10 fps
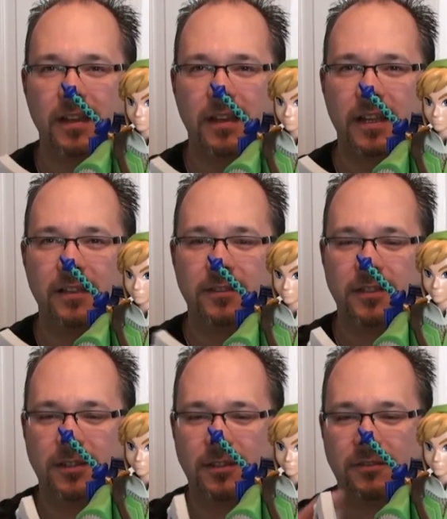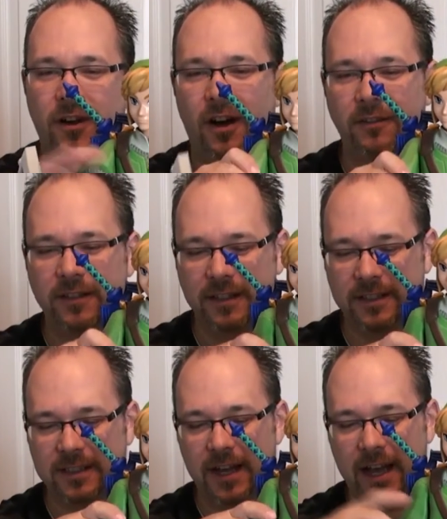Even sort of off to the
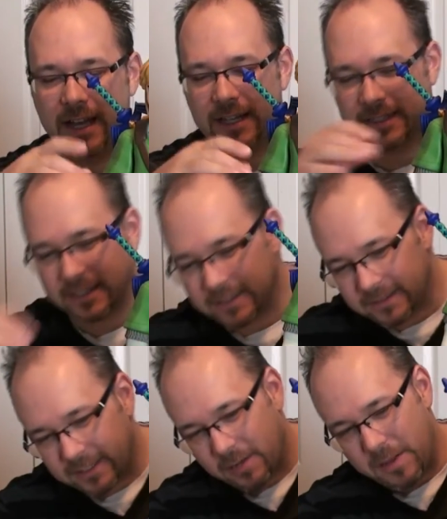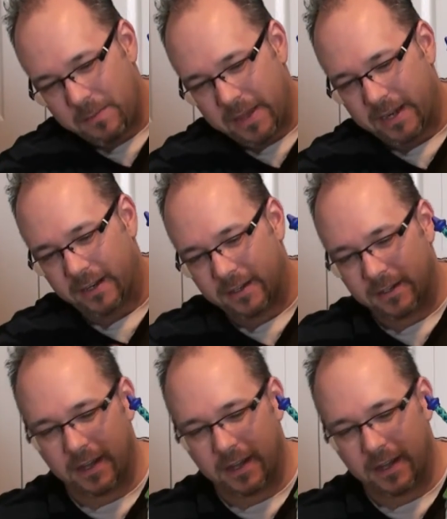side, it's a little bit better.